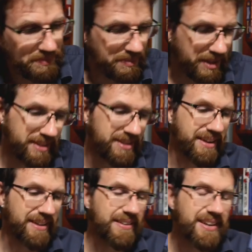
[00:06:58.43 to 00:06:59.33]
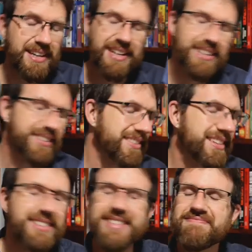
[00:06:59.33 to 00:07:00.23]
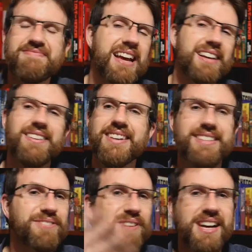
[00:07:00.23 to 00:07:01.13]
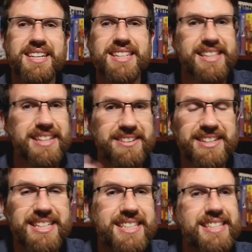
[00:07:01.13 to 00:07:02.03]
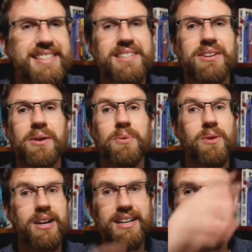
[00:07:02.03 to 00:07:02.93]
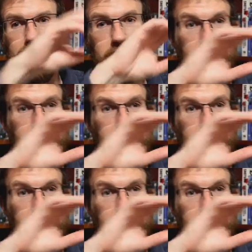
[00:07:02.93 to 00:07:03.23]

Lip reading: But yeah, so there's that kind of fun hilarity, the